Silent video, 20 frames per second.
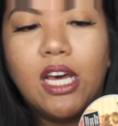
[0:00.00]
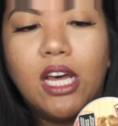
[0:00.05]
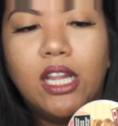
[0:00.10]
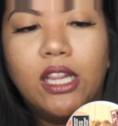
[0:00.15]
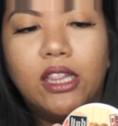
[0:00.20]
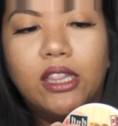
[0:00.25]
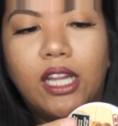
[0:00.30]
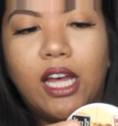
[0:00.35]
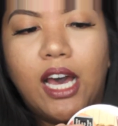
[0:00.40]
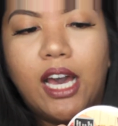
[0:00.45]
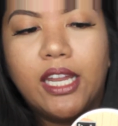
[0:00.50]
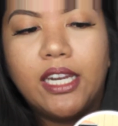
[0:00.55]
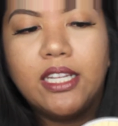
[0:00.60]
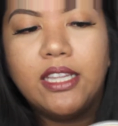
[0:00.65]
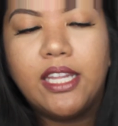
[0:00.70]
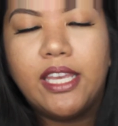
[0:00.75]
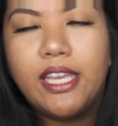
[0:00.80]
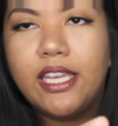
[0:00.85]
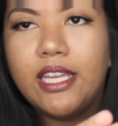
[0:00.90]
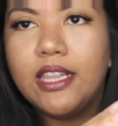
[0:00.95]
a lot
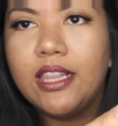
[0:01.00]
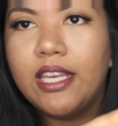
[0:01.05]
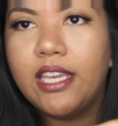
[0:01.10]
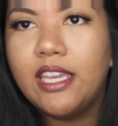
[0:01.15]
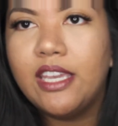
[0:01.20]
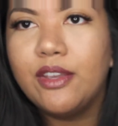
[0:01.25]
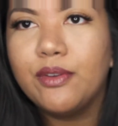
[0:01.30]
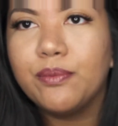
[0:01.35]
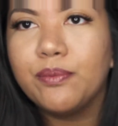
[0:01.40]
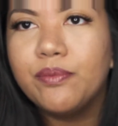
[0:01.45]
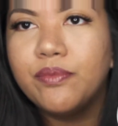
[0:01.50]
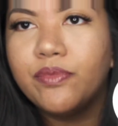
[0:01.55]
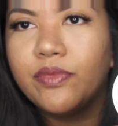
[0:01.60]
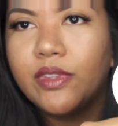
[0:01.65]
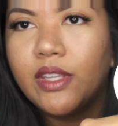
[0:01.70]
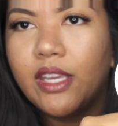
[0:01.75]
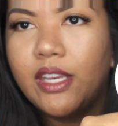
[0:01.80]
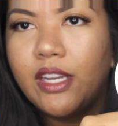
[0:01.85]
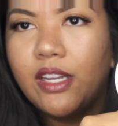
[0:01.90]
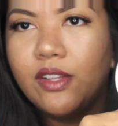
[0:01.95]
lately,
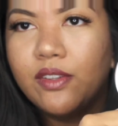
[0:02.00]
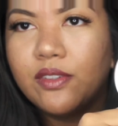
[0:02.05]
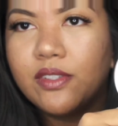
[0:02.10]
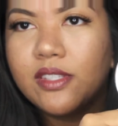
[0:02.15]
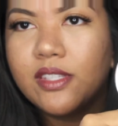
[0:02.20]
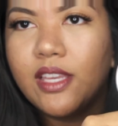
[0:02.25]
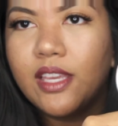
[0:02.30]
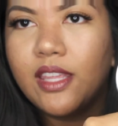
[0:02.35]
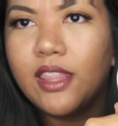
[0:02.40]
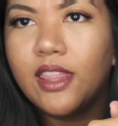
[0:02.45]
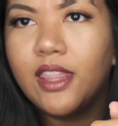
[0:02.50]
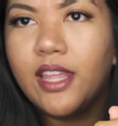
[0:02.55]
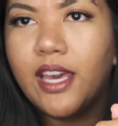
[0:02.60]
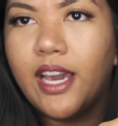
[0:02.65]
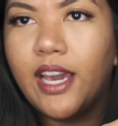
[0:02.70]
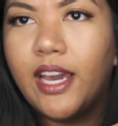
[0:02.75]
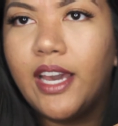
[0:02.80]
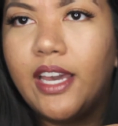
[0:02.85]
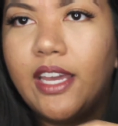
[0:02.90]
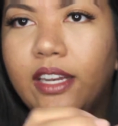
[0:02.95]
and it looks like
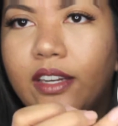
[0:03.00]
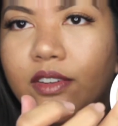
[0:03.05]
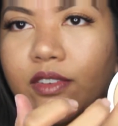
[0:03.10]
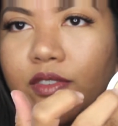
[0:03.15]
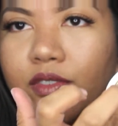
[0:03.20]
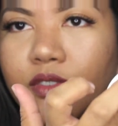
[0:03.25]
that.